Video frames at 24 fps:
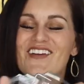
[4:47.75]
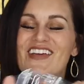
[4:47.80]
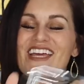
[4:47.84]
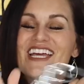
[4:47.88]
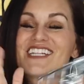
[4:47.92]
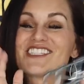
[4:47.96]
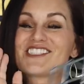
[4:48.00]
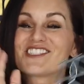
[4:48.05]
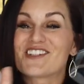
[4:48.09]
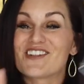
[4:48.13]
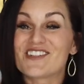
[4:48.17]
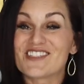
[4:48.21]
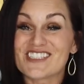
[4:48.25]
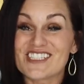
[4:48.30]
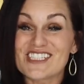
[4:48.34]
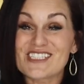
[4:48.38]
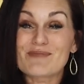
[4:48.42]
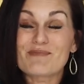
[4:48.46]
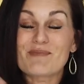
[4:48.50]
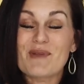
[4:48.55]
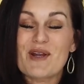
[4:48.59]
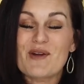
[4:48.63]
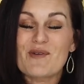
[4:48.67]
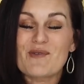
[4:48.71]
okay, so
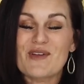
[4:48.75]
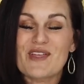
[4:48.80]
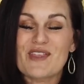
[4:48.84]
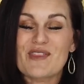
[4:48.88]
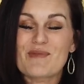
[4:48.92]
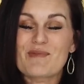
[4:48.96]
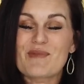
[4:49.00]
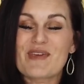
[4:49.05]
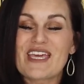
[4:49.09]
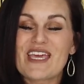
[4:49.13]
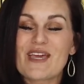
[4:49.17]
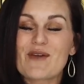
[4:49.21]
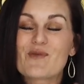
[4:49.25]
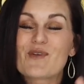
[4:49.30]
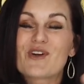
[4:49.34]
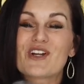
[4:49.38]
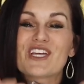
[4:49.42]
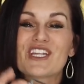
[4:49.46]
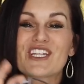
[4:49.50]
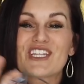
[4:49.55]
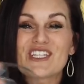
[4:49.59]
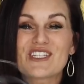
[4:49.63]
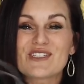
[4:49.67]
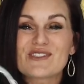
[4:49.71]
just bear with me. We're
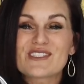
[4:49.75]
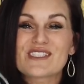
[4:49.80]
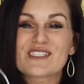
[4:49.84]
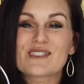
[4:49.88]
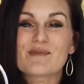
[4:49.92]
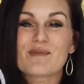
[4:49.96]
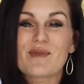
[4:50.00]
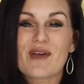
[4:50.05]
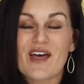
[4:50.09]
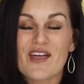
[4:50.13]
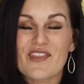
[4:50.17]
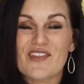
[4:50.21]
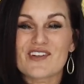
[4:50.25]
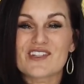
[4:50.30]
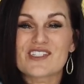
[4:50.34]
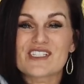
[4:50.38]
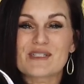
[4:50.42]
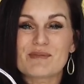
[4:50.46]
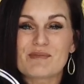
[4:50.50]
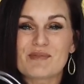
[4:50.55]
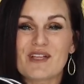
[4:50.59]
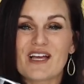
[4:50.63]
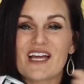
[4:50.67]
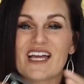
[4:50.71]
gonna use some other
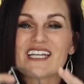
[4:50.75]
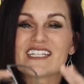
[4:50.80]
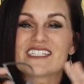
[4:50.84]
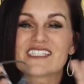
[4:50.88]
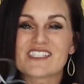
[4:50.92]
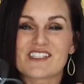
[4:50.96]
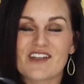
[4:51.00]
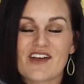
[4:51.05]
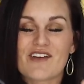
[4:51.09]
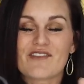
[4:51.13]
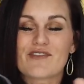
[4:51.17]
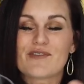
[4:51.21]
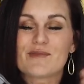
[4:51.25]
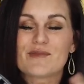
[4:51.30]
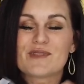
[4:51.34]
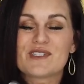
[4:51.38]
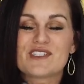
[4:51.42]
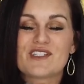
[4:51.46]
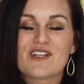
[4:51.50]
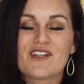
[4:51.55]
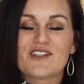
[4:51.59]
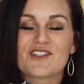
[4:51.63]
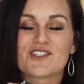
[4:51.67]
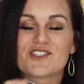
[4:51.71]
supplies, not from the
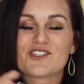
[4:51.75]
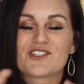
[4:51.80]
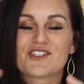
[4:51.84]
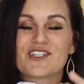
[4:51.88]
Dollar